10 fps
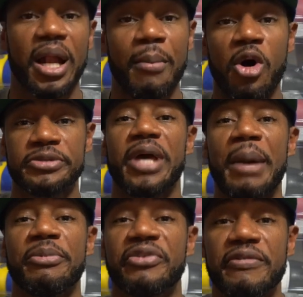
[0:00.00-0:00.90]
And I'm also
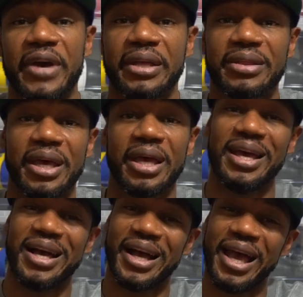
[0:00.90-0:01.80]
happy for the fact that
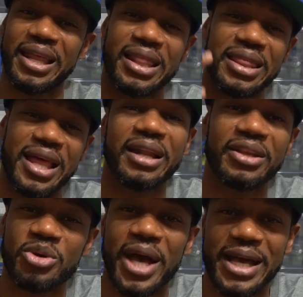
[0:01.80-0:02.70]
I got a lot
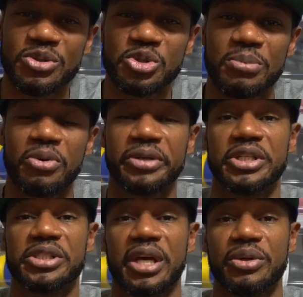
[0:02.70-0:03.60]
of you guys who
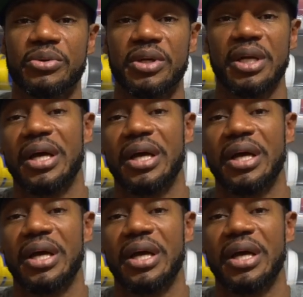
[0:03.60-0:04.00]
support the channel.